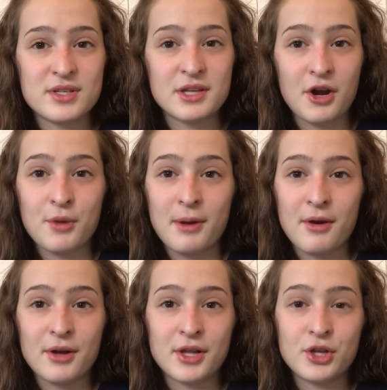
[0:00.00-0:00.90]
talk
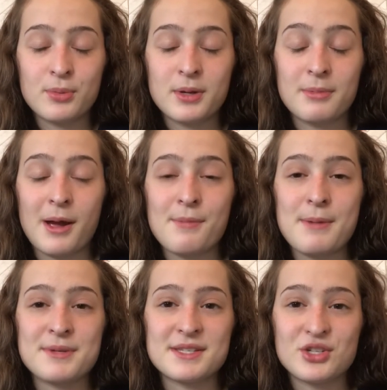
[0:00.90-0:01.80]
about a little bit about my
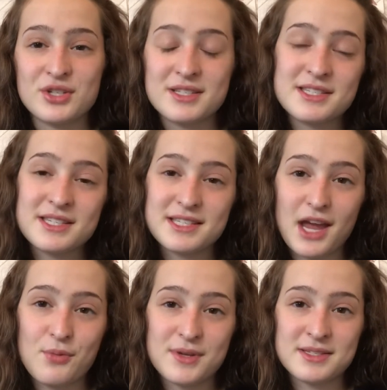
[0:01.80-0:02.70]
position since
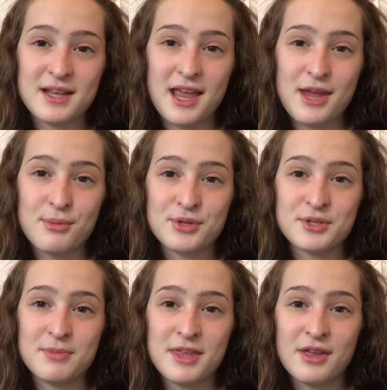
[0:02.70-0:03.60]
I wasn't able
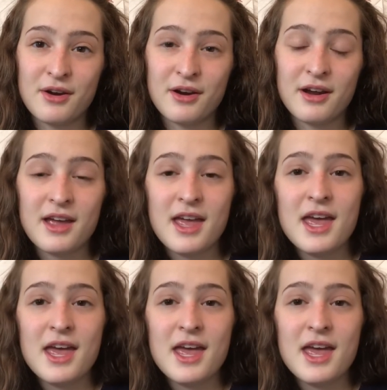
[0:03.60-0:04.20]
to be there.